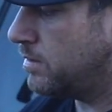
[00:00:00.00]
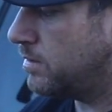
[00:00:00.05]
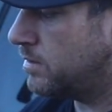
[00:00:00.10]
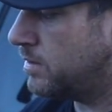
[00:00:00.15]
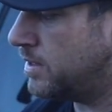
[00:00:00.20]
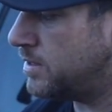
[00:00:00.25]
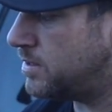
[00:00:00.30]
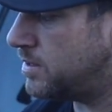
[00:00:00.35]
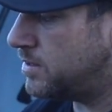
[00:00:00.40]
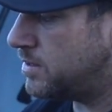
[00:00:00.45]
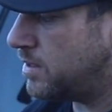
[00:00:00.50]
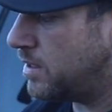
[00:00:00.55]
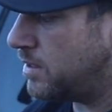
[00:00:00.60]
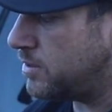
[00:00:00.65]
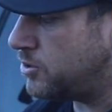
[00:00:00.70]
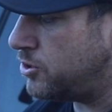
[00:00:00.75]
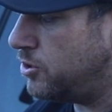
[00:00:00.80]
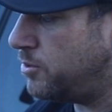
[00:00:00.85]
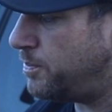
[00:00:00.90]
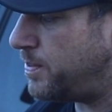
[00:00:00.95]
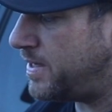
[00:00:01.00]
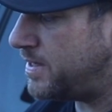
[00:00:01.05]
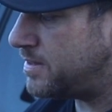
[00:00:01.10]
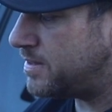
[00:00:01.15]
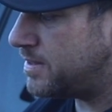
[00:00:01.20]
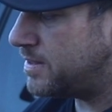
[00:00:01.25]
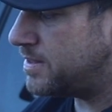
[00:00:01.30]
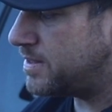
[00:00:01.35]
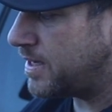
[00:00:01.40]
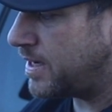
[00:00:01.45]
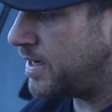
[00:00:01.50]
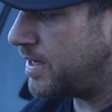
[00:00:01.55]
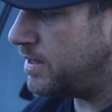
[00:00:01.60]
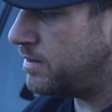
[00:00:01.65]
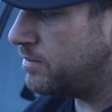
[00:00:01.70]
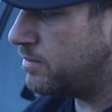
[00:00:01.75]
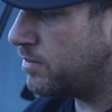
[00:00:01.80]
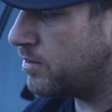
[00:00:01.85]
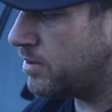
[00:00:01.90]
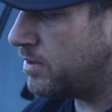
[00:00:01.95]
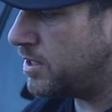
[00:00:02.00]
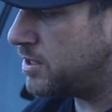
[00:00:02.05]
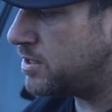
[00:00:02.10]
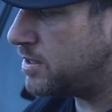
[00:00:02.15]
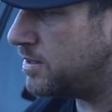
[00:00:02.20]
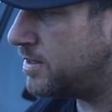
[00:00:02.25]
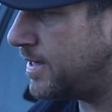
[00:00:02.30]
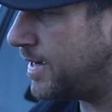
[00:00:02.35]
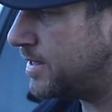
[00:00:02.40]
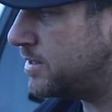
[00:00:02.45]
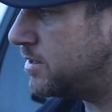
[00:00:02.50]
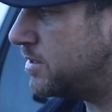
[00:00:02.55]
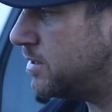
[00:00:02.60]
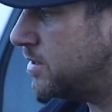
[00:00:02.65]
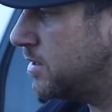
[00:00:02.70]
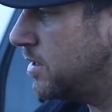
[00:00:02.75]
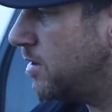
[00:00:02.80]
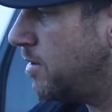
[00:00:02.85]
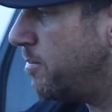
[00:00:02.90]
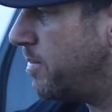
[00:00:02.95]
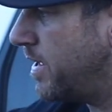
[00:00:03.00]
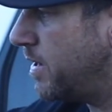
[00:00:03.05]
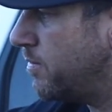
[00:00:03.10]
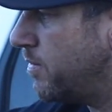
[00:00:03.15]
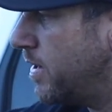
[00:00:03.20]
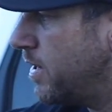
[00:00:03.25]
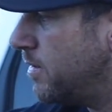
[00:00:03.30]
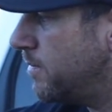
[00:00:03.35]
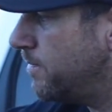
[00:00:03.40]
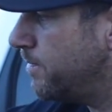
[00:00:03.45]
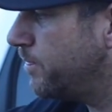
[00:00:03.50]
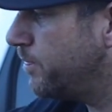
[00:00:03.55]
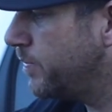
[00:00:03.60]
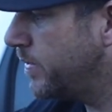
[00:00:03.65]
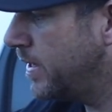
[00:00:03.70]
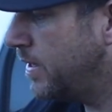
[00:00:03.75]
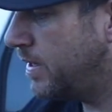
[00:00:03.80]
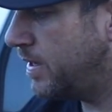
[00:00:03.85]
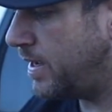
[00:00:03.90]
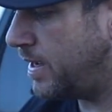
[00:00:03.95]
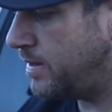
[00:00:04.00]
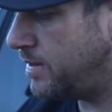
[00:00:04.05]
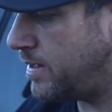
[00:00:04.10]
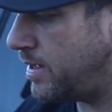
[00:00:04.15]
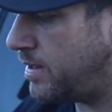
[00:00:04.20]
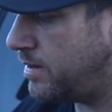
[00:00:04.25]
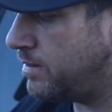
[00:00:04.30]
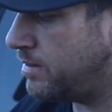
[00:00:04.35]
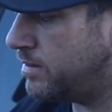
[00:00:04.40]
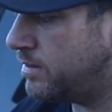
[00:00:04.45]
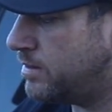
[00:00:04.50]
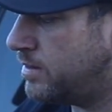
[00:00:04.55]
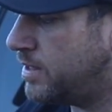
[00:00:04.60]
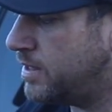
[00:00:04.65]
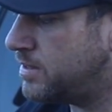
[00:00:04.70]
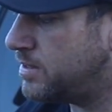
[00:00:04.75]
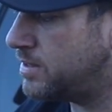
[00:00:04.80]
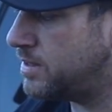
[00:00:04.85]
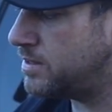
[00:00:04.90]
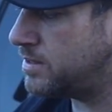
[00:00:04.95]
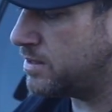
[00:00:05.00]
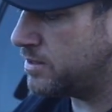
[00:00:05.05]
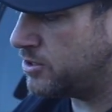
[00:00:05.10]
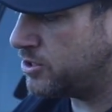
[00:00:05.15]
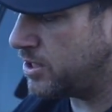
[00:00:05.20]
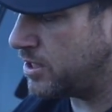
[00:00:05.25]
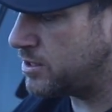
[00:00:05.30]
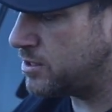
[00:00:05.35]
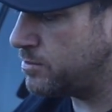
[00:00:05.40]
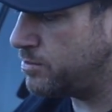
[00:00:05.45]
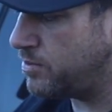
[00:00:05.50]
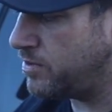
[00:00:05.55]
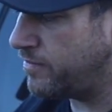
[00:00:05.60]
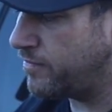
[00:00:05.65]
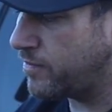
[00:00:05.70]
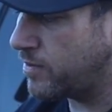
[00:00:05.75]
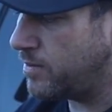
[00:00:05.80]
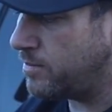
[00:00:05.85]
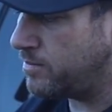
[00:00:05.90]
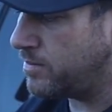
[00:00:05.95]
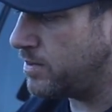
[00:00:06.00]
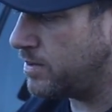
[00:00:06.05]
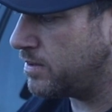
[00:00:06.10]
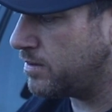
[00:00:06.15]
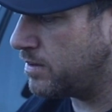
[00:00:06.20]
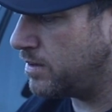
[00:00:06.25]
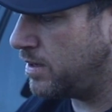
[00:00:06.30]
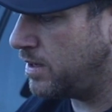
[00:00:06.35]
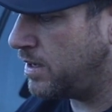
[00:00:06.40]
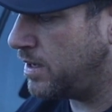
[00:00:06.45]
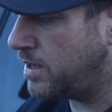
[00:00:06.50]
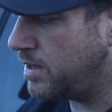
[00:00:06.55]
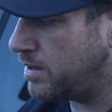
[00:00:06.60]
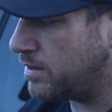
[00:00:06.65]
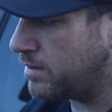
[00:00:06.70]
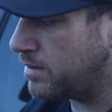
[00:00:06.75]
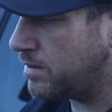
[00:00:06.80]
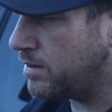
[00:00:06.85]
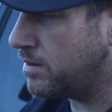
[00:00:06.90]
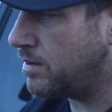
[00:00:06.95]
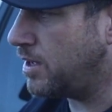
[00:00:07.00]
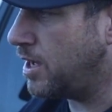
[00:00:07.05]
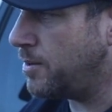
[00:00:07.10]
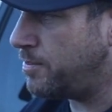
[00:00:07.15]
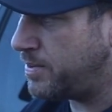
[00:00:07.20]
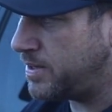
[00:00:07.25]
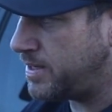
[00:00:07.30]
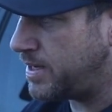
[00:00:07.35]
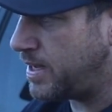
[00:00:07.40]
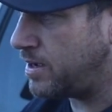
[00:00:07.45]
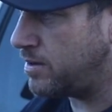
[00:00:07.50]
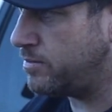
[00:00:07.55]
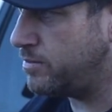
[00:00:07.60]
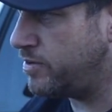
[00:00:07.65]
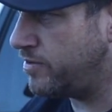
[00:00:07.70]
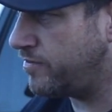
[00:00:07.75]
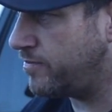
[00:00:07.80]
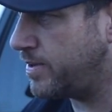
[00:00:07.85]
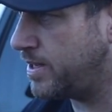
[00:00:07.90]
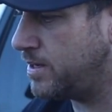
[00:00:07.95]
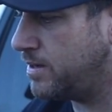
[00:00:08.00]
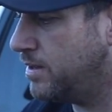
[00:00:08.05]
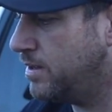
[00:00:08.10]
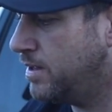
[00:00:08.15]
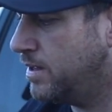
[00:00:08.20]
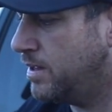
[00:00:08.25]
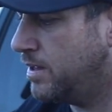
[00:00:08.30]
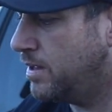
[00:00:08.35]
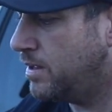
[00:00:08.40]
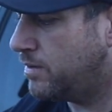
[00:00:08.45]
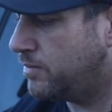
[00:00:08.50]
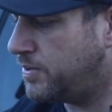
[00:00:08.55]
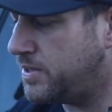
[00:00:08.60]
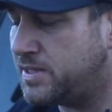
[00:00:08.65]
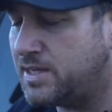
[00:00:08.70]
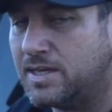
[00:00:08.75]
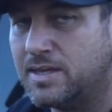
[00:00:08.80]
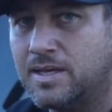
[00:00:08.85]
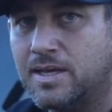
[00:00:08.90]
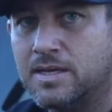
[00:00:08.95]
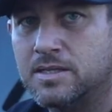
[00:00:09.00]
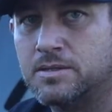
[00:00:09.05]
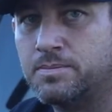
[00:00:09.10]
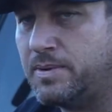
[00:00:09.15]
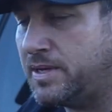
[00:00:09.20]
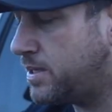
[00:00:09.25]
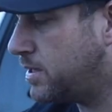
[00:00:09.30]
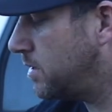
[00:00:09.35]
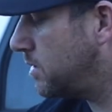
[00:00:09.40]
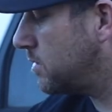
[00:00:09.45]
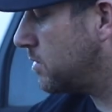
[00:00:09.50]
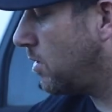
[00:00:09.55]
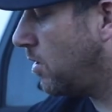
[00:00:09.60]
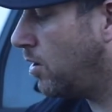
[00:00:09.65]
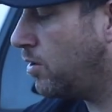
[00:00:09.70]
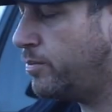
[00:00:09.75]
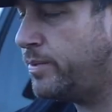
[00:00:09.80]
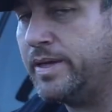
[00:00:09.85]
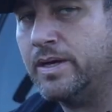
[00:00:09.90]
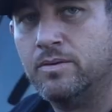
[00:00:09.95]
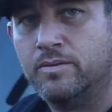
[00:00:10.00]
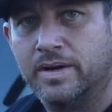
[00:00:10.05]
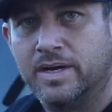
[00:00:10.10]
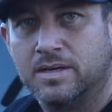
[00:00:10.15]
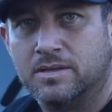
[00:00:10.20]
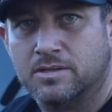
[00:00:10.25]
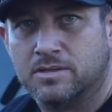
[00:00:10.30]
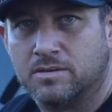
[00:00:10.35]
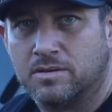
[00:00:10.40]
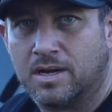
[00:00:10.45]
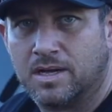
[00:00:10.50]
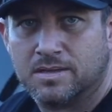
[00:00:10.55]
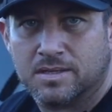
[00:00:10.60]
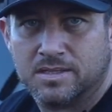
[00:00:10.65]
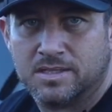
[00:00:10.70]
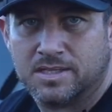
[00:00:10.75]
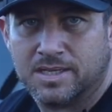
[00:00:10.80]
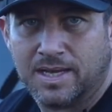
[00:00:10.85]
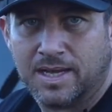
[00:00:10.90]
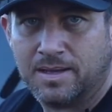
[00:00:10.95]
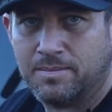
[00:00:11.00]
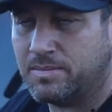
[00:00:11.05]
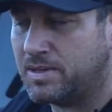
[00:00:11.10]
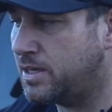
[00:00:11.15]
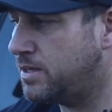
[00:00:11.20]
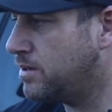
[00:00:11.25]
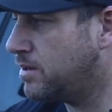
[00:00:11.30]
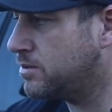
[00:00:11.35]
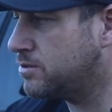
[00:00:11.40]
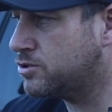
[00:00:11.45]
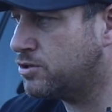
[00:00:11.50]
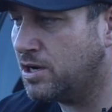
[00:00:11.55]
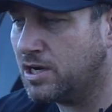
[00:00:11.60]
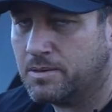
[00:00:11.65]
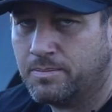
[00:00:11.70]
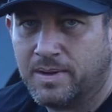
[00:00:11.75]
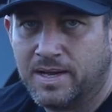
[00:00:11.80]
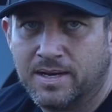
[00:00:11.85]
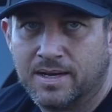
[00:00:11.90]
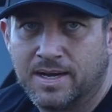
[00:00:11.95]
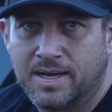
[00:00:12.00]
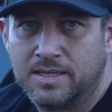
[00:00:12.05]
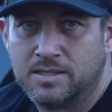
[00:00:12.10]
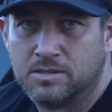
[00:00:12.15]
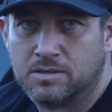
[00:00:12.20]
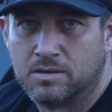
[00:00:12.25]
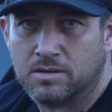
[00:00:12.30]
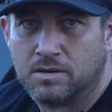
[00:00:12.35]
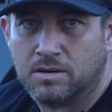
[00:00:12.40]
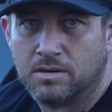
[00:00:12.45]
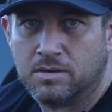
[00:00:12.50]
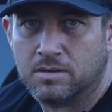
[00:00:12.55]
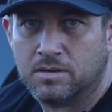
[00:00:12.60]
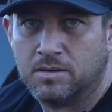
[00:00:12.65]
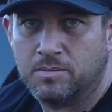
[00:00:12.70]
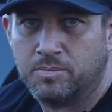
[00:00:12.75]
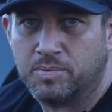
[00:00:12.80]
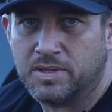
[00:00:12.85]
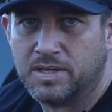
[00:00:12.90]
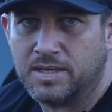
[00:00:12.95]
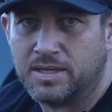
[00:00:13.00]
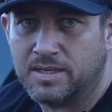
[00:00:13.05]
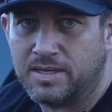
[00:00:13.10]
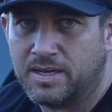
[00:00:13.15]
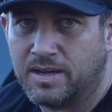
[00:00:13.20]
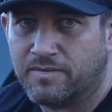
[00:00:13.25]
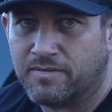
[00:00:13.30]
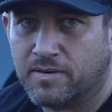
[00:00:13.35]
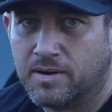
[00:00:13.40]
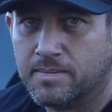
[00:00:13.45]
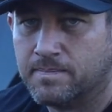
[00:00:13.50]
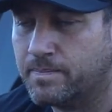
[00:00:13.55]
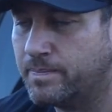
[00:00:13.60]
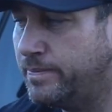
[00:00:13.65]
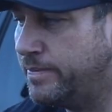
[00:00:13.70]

This is a two-piece design where this attaches to the bed rail, and then this is adjustable from up and down movement. We did this because all wheel wells are not the same and all truck bed heights are completely different.